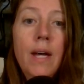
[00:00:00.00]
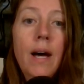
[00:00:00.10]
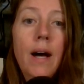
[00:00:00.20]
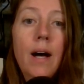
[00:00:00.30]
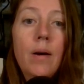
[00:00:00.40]

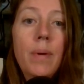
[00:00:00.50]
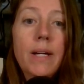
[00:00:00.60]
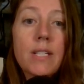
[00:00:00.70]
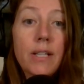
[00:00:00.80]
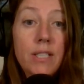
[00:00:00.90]

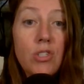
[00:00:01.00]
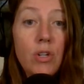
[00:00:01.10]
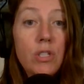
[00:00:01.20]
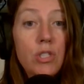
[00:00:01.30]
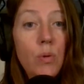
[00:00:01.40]
until I
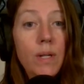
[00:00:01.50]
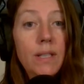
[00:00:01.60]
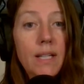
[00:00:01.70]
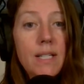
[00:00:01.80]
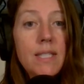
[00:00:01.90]
started doing this.